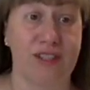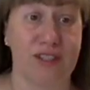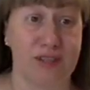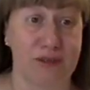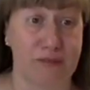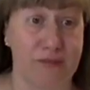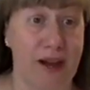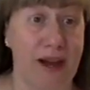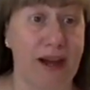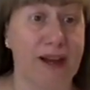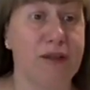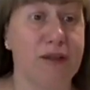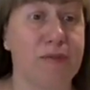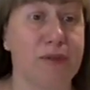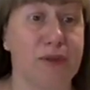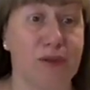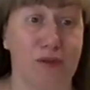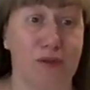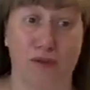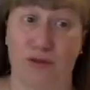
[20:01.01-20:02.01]
This body
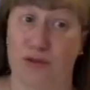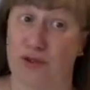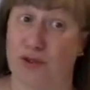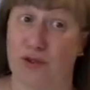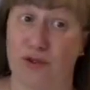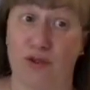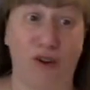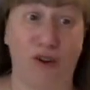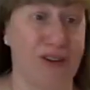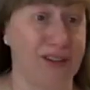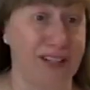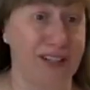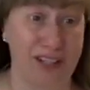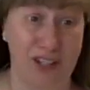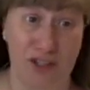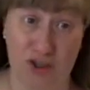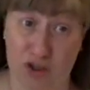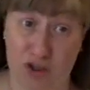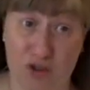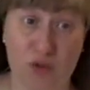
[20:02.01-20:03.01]
belongs to God, and
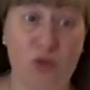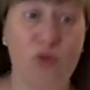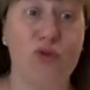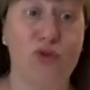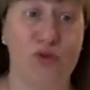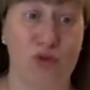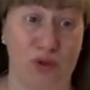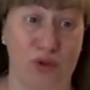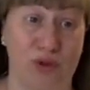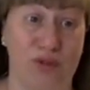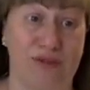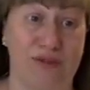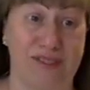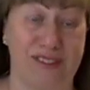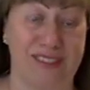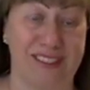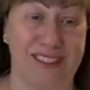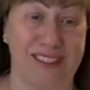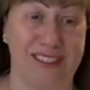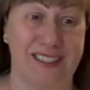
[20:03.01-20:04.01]
it's so true.
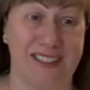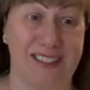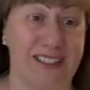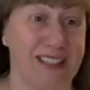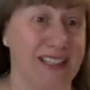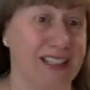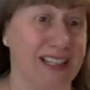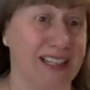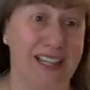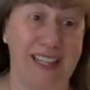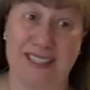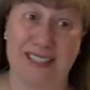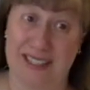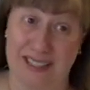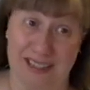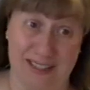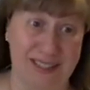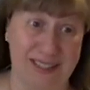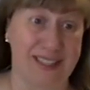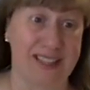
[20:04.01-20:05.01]
It's a
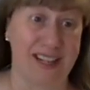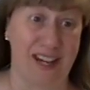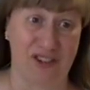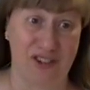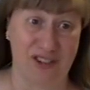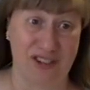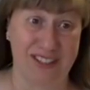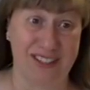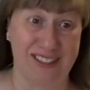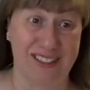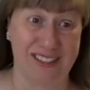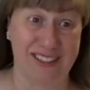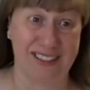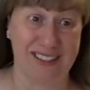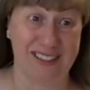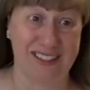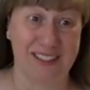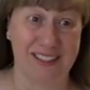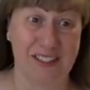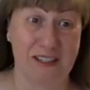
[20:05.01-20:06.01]
concession,
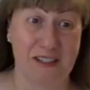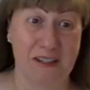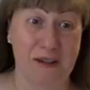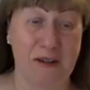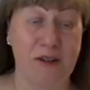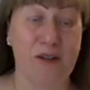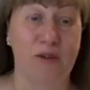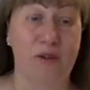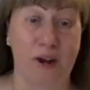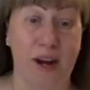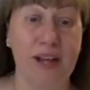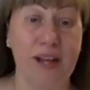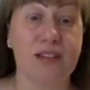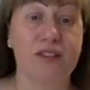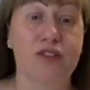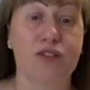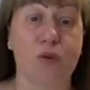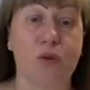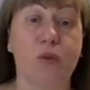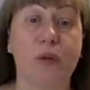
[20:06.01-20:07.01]

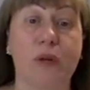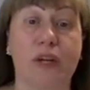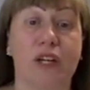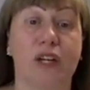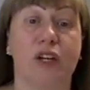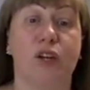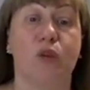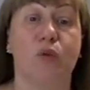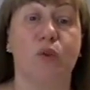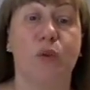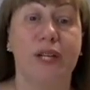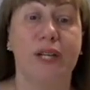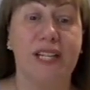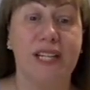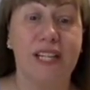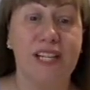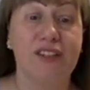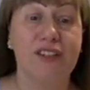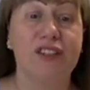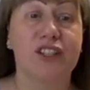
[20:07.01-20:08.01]
right? So we, we
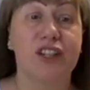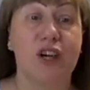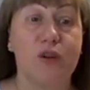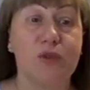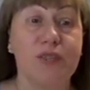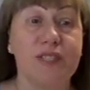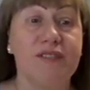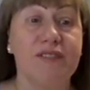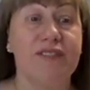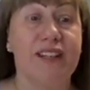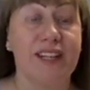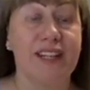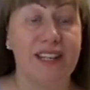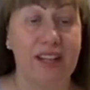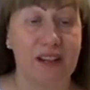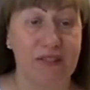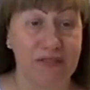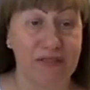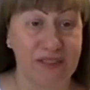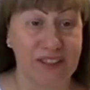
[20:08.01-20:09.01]
need to cultivate
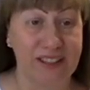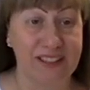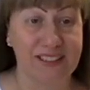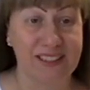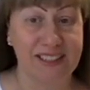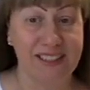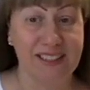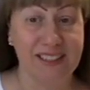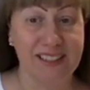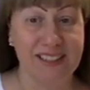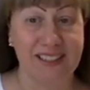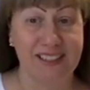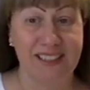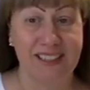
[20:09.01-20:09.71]
that feeling.